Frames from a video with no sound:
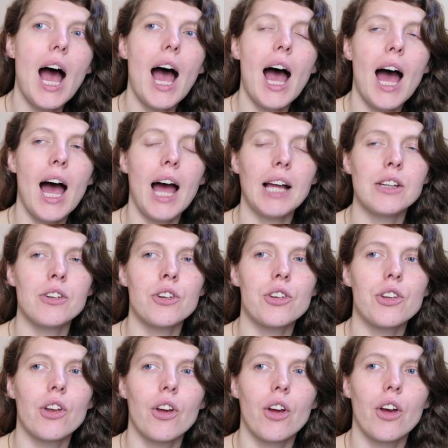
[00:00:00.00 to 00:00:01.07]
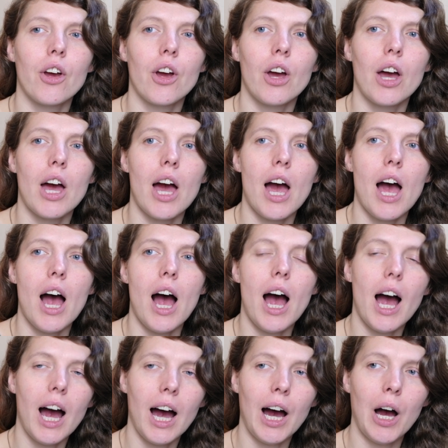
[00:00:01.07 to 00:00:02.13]
and
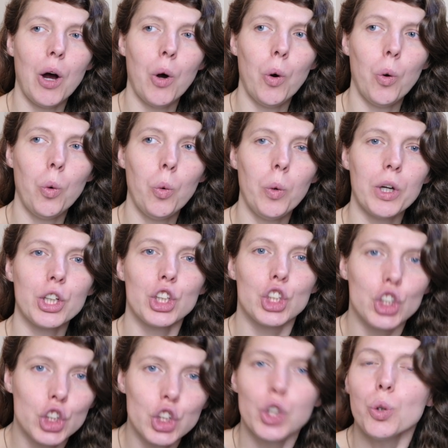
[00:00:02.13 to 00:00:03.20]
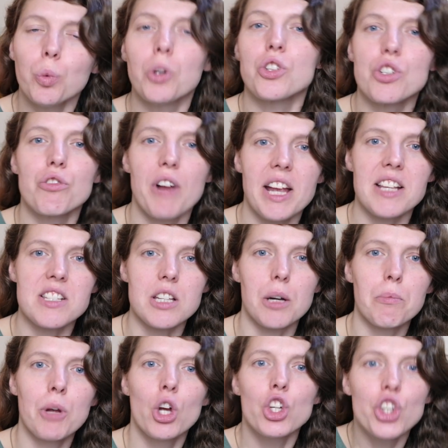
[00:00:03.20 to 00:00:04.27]
how you want to raise
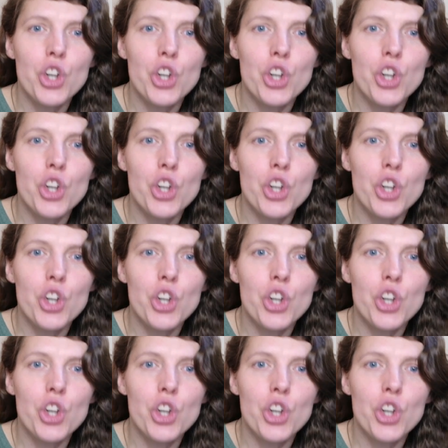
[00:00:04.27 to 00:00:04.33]
them,